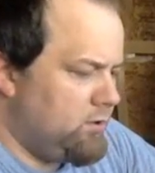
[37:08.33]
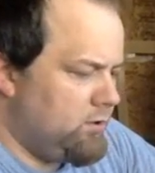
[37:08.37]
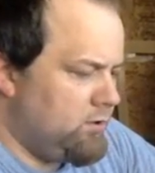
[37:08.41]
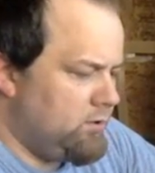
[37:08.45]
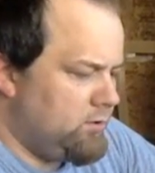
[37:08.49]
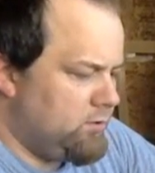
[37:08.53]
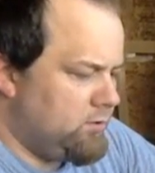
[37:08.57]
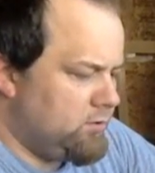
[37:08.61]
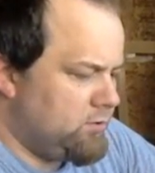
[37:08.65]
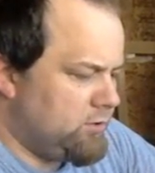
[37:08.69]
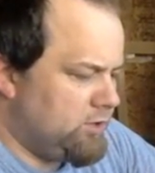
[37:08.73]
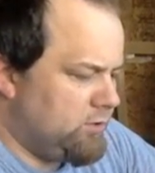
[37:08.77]

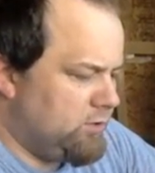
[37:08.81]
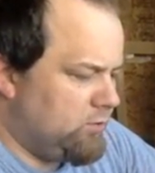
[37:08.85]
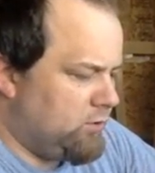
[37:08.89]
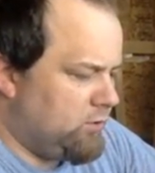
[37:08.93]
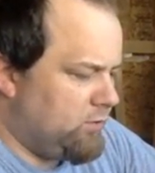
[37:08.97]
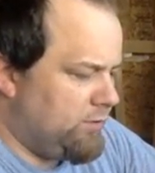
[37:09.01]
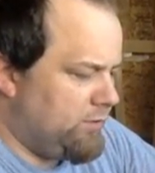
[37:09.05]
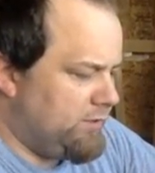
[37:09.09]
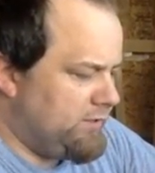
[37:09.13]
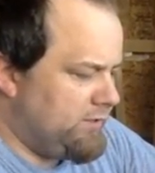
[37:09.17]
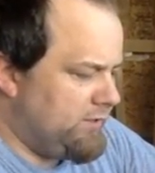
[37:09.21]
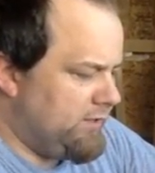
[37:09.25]
So what
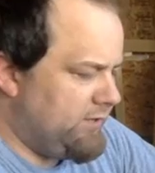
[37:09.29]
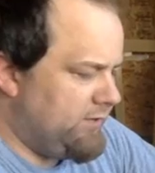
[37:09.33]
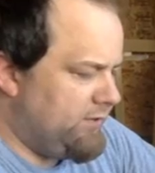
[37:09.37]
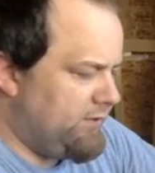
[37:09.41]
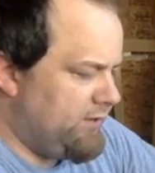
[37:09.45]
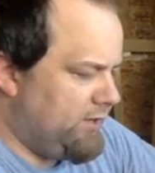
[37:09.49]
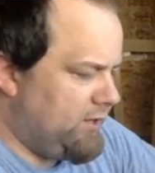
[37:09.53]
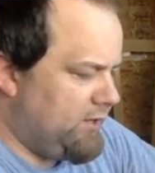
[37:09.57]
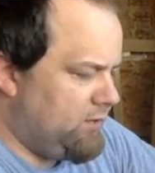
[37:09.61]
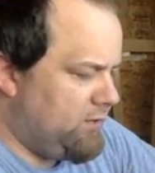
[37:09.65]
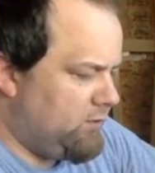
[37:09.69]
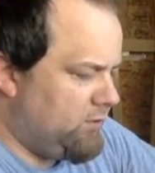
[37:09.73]
we did
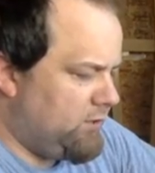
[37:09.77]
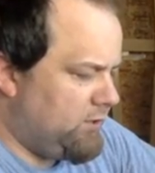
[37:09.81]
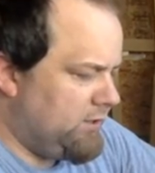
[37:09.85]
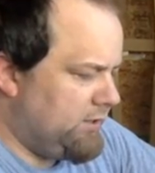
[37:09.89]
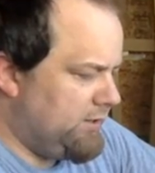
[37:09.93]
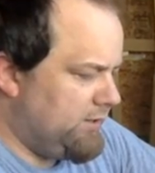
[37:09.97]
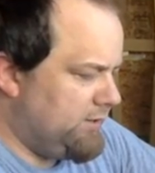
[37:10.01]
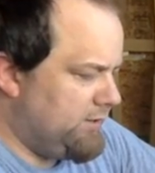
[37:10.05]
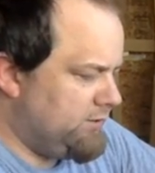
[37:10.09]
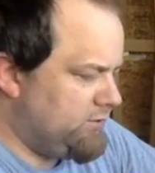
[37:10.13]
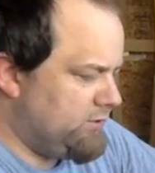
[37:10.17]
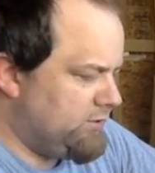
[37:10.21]
there
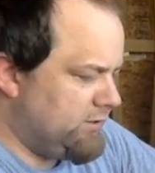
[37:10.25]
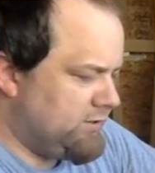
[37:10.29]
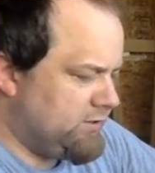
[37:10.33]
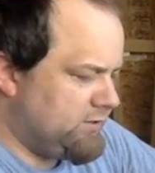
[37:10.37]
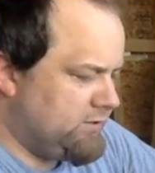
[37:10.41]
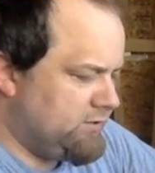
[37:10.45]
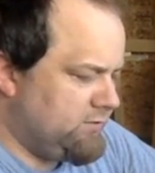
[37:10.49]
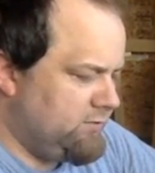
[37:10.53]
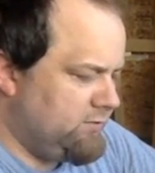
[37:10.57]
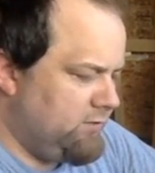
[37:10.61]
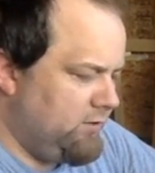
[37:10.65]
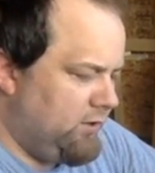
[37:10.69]
was just
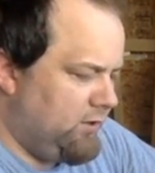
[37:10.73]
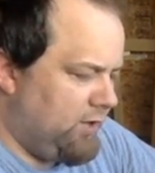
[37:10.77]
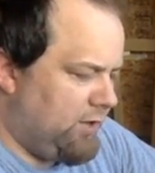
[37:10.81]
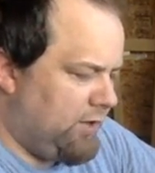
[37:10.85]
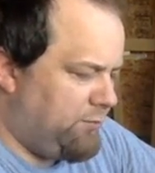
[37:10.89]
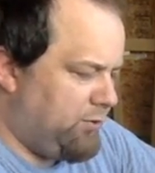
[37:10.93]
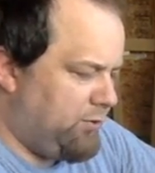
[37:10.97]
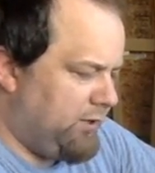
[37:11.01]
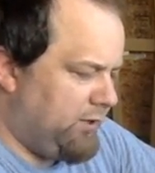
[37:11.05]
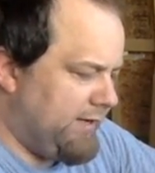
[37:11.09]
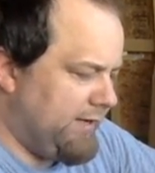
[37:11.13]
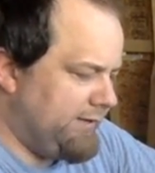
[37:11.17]

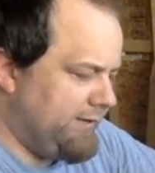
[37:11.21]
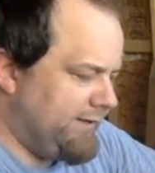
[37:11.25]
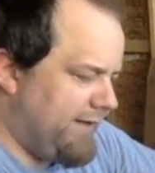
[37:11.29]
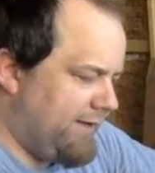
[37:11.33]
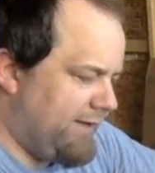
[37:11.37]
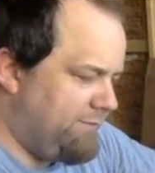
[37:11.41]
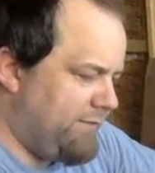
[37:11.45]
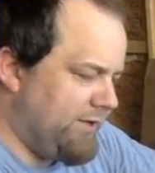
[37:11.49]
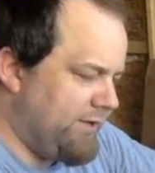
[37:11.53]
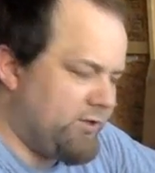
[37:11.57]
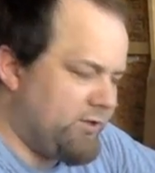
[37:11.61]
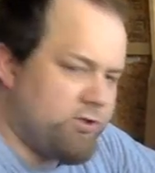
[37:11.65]
applied that
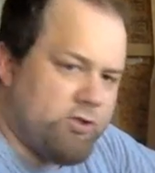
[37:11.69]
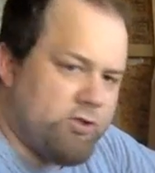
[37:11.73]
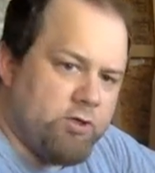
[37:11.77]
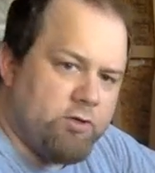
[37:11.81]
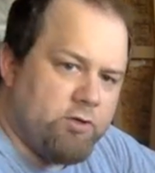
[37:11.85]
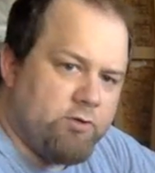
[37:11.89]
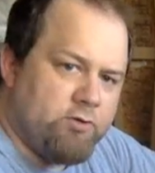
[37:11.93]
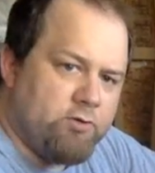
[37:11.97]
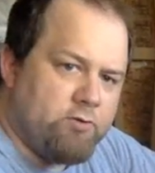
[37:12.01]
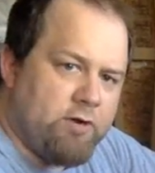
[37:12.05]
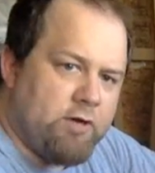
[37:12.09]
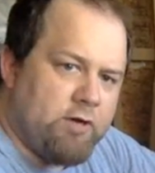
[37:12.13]
mixture
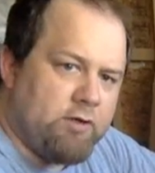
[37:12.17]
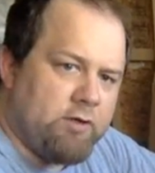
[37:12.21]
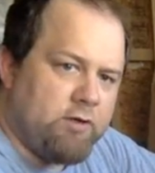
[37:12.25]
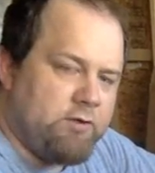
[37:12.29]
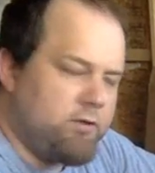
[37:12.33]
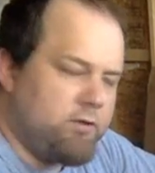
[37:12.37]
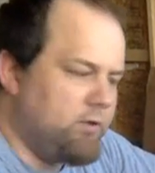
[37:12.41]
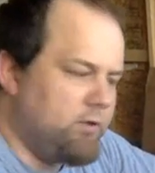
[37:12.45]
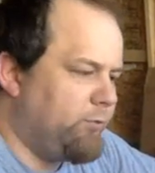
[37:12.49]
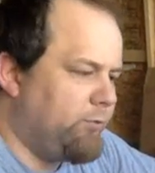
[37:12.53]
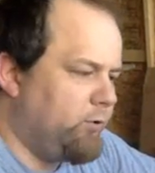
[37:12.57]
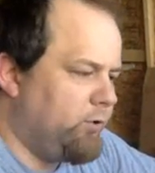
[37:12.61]
directly to
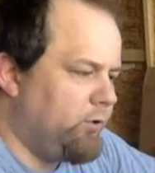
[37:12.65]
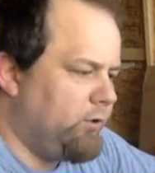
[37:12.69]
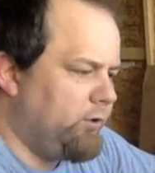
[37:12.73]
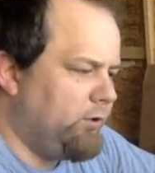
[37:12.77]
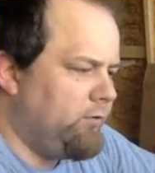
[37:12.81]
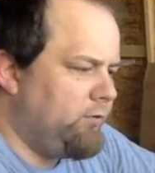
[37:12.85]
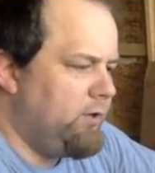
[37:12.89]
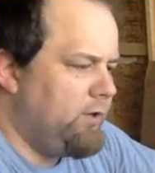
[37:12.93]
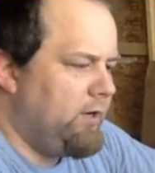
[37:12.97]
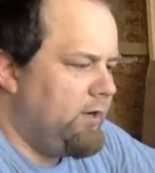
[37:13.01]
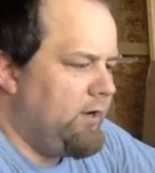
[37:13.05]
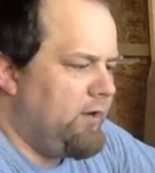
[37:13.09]
the board
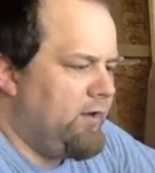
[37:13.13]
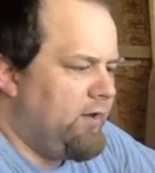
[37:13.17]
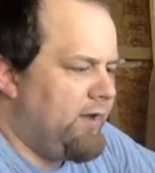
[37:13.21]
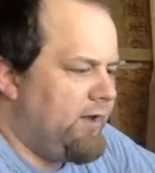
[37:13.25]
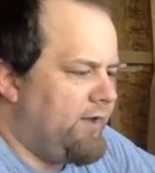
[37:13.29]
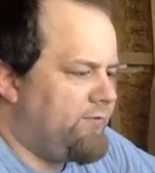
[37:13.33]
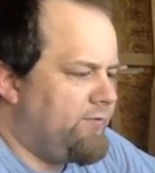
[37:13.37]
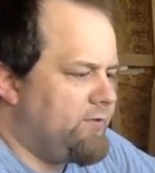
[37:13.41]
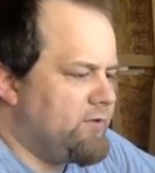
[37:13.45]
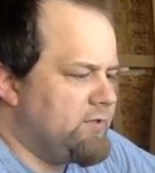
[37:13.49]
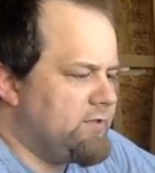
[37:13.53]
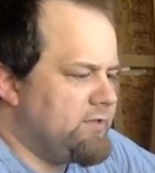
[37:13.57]

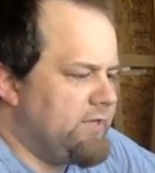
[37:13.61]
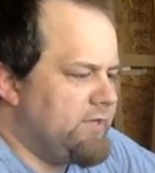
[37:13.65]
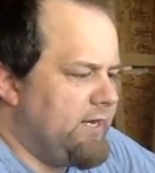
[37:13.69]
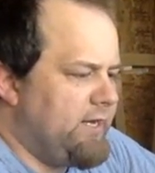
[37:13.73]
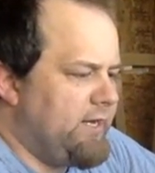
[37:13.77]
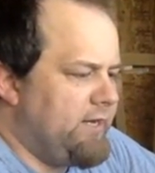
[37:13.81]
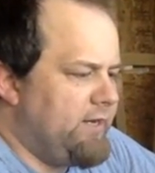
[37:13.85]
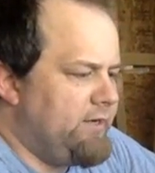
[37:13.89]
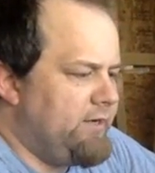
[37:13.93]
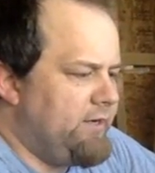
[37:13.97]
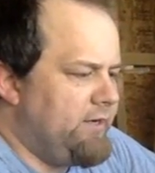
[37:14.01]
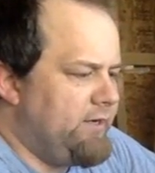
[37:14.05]
after
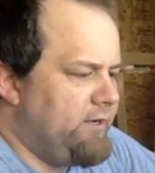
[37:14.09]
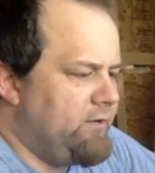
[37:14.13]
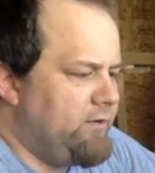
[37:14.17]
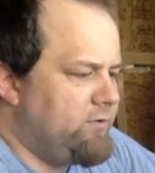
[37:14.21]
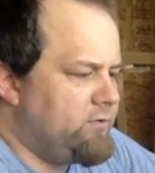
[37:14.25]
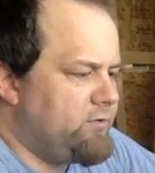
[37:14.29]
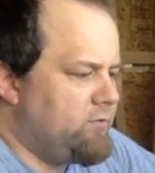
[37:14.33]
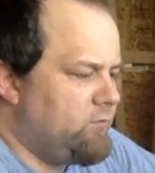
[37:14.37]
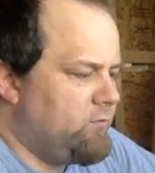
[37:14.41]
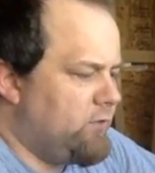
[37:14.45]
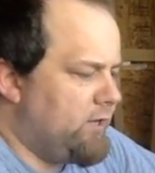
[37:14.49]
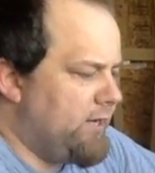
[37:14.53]
sanding
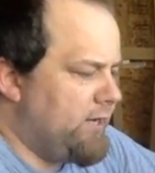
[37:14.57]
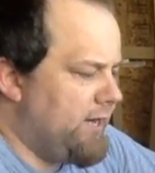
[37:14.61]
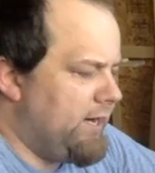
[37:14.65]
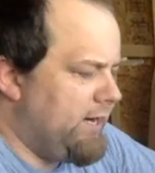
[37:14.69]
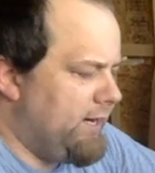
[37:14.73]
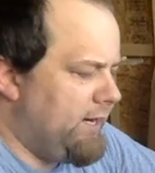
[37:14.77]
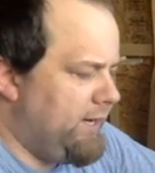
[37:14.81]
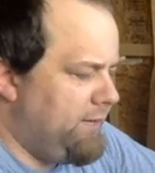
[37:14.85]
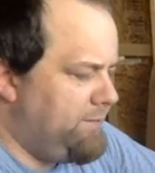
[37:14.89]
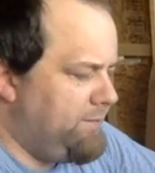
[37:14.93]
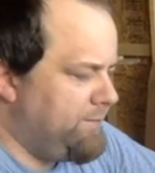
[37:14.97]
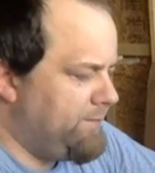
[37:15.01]
to
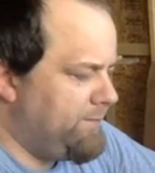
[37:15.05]
180.